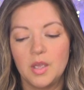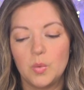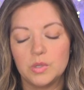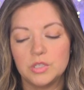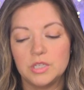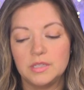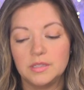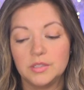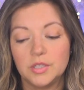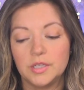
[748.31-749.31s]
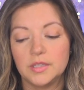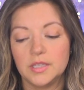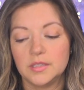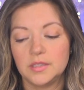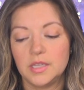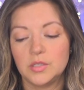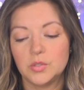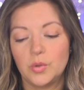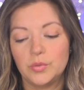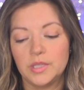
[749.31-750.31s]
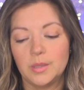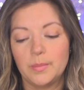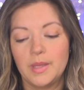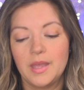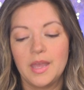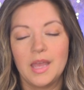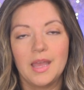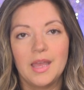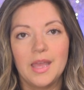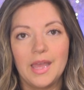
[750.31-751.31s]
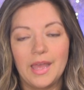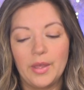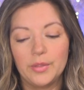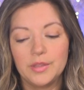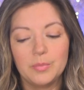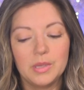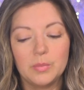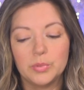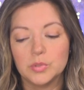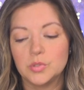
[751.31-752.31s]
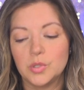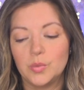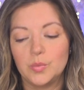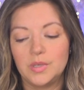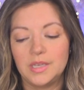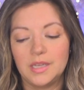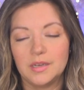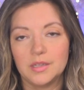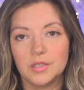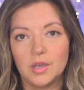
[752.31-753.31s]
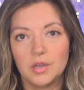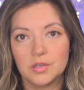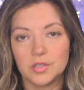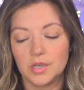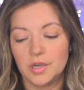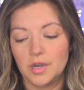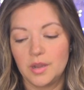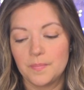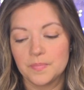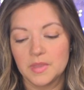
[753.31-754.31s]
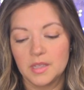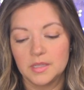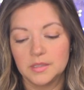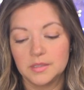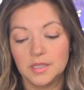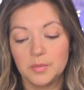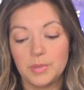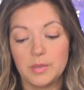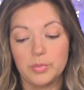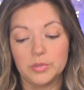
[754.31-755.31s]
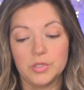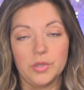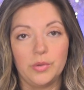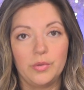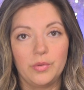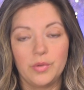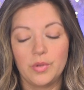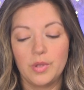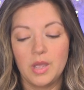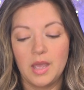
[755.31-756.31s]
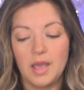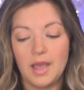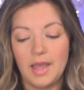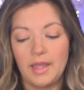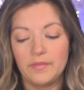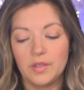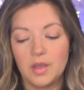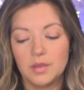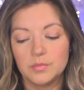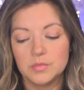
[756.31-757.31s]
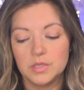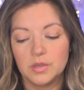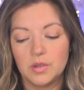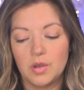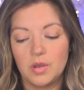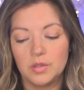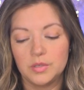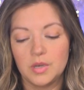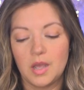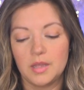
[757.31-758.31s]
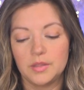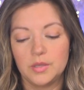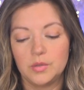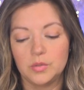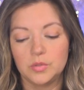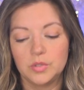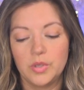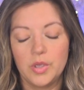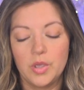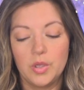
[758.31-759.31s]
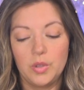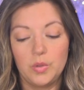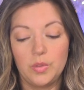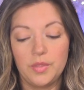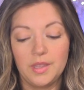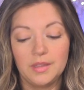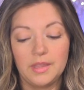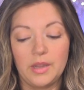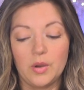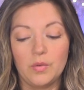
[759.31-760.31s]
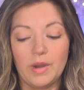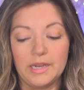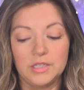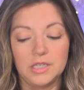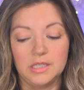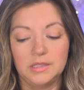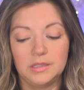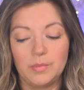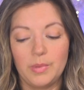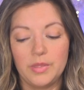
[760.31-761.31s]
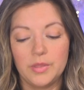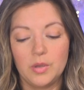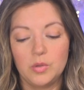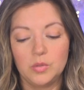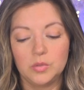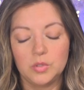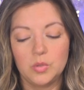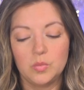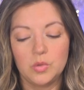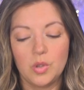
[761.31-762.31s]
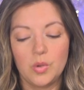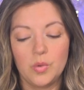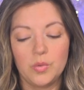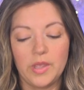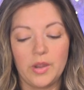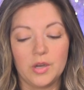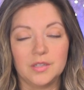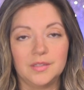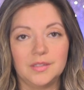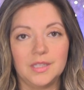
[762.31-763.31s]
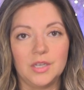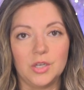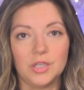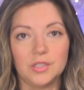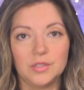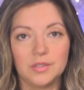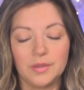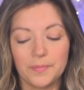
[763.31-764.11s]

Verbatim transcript: When Jesus heard this, he told them, healthy people don't need a doctor, sick people do. I have come to call not those who think they are righteous, but those who know they are sinners.